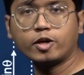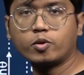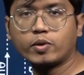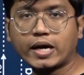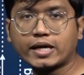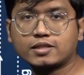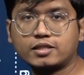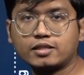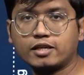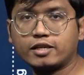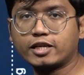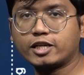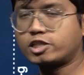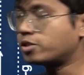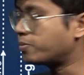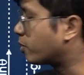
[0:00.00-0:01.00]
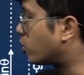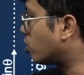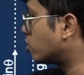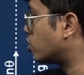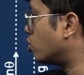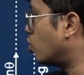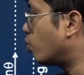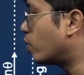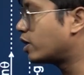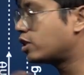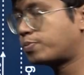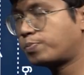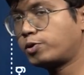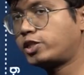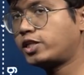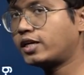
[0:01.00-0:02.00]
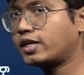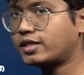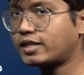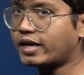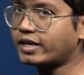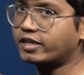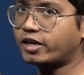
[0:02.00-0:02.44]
no acceleration because no one is pushing in that